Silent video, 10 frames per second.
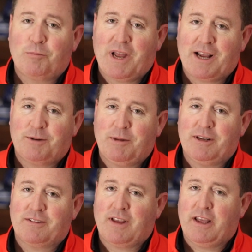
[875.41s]
back to me
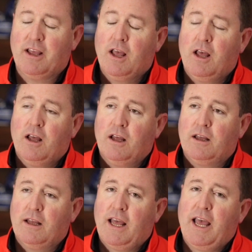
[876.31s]
to say,
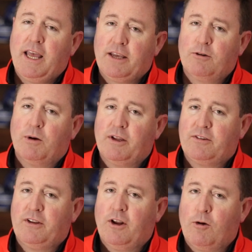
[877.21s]
"Hey,
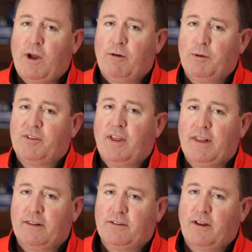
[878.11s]
Chris, you know how we said
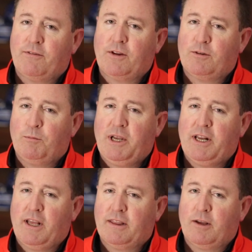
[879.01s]
that stuff doesn't
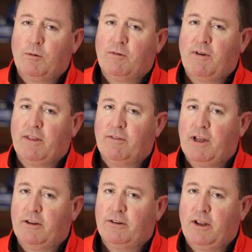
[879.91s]
mean anything? Well, Father
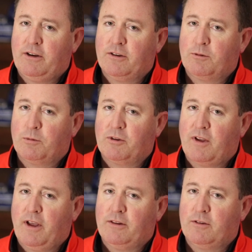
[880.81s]
Valentine just
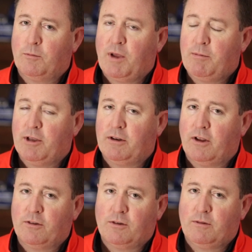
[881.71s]
resigned, so maybe it
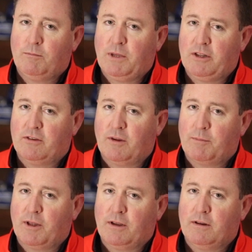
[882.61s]
does mean
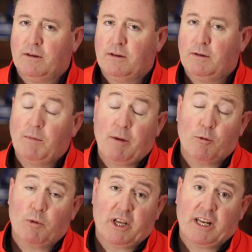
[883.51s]
something, and
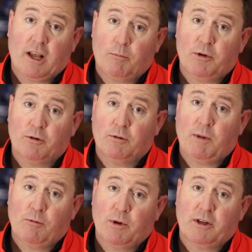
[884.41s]
maybe we could help you, and
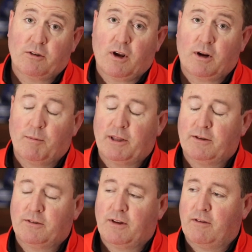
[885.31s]
maybe we could talk about
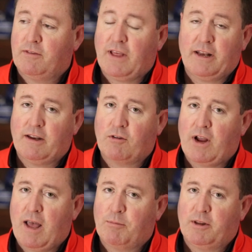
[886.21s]
this stuff." That
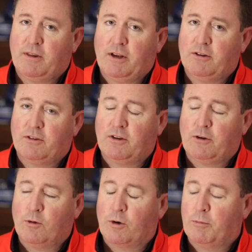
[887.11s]
never happened. They just
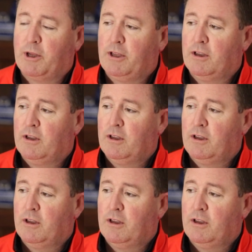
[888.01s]
ignored me.